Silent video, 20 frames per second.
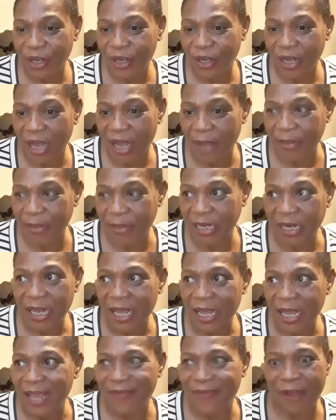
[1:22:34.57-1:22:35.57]
I mean,
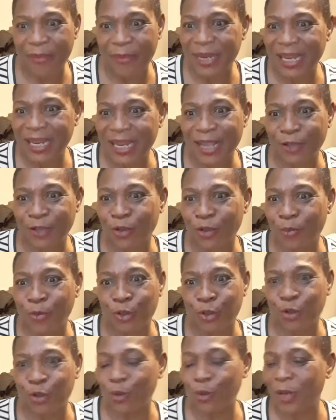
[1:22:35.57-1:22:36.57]
if I'm in the girl support,
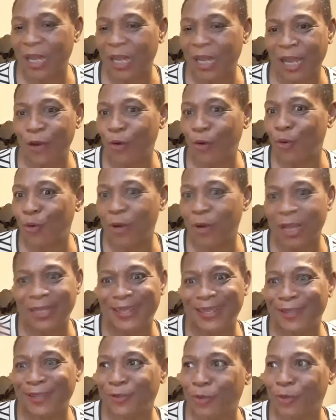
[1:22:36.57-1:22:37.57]
so like I don't go to
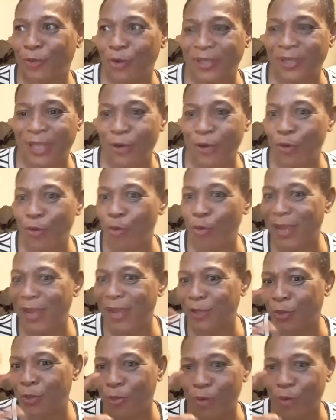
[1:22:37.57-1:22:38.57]
sex toys, I don't go buy
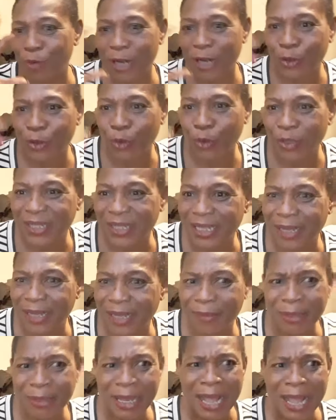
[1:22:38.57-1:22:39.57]
some other toys them.
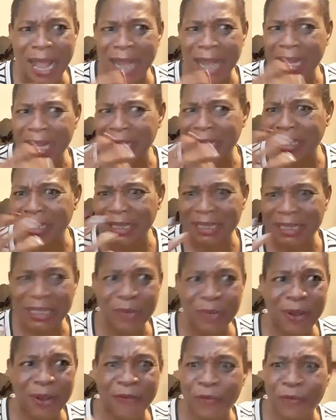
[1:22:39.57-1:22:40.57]
I get things they
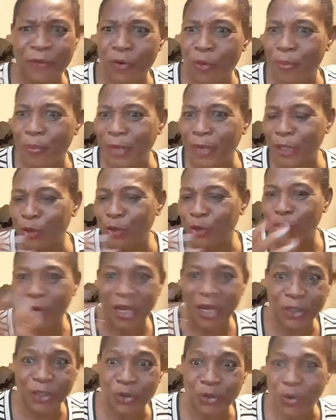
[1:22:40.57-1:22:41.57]
want for don't bring to in a
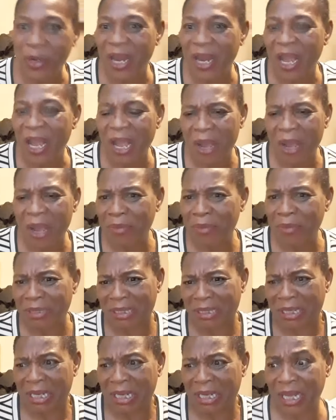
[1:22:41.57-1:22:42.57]
show in a. But
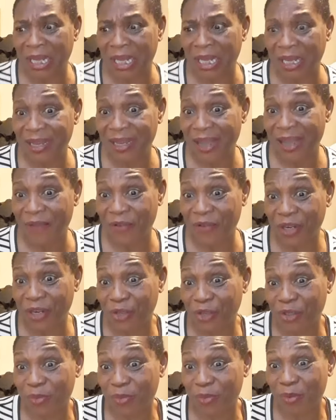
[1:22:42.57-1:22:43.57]
again, hey, I'm gonna
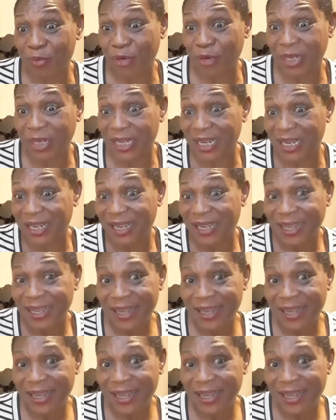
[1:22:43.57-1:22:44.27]
use my money then.